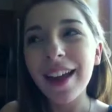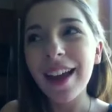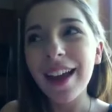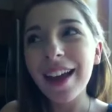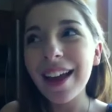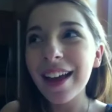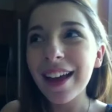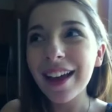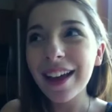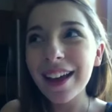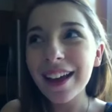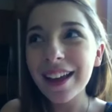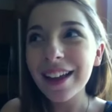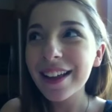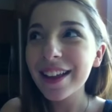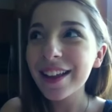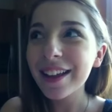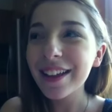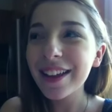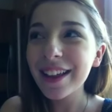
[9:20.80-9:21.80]

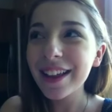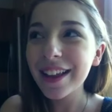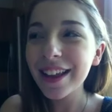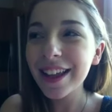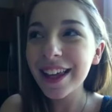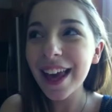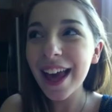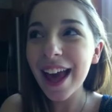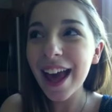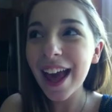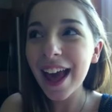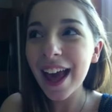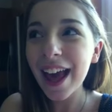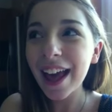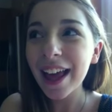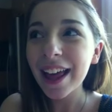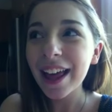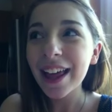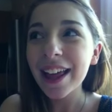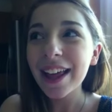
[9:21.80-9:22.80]
oh, yeah,
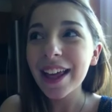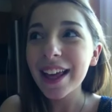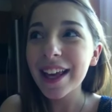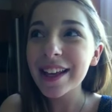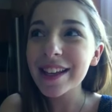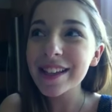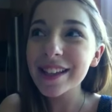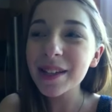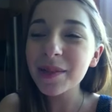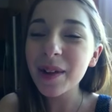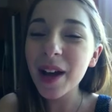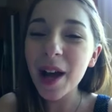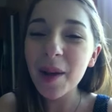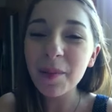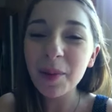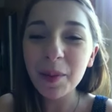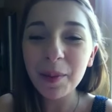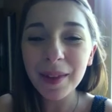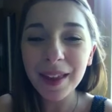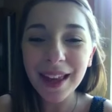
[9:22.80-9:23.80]
here's the world
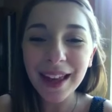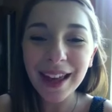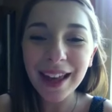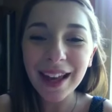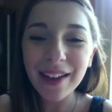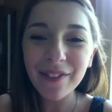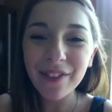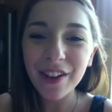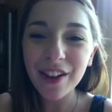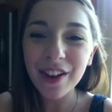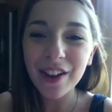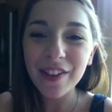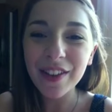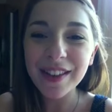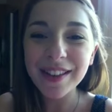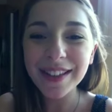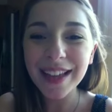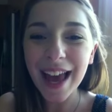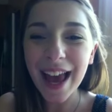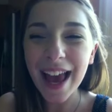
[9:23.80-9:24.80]
premiere for
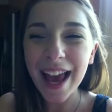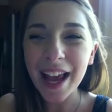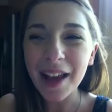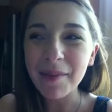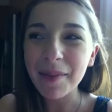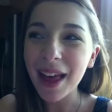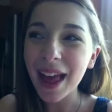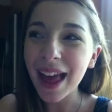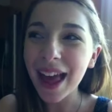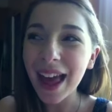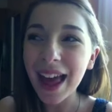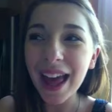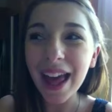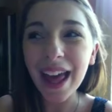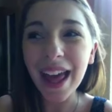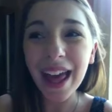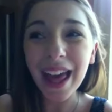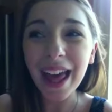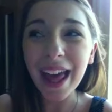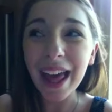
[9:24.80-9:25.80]
this game. Ha ha
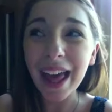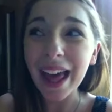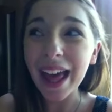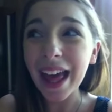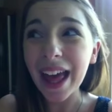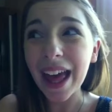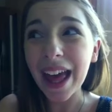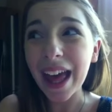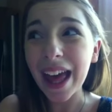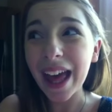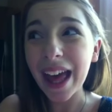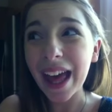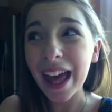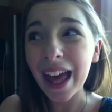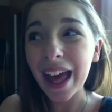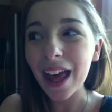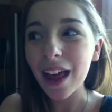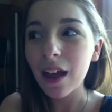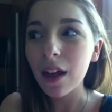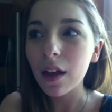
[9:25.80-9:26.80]
ha ha ha.
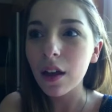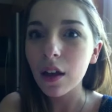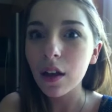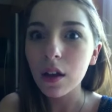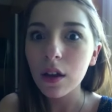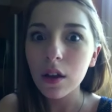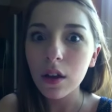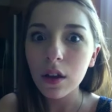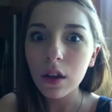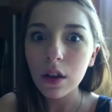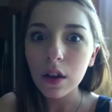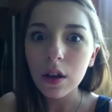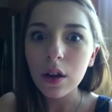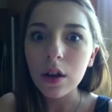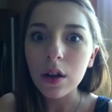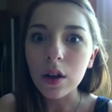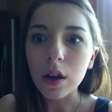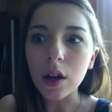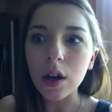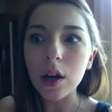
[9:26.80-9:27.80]

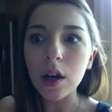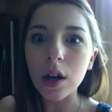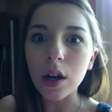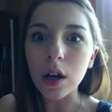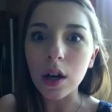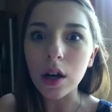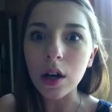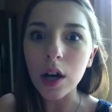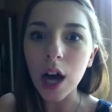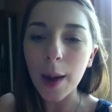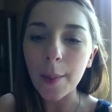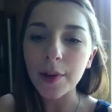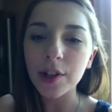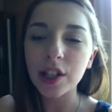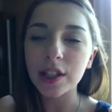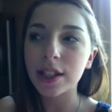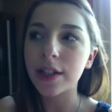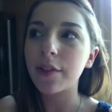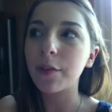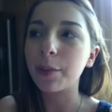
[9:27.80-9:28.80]
Oh, I bet she
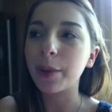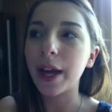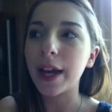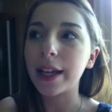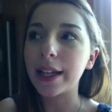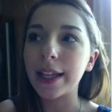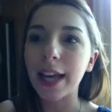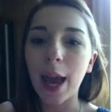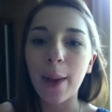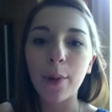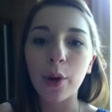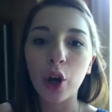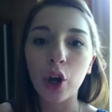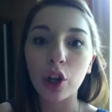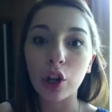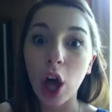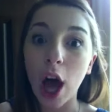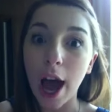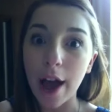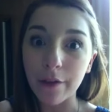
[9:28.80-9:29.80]
hasn't even played a game in her
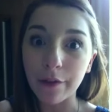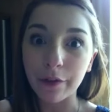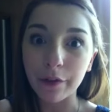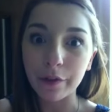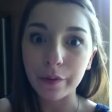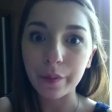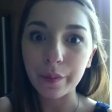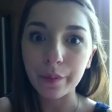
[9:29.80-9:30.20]
life.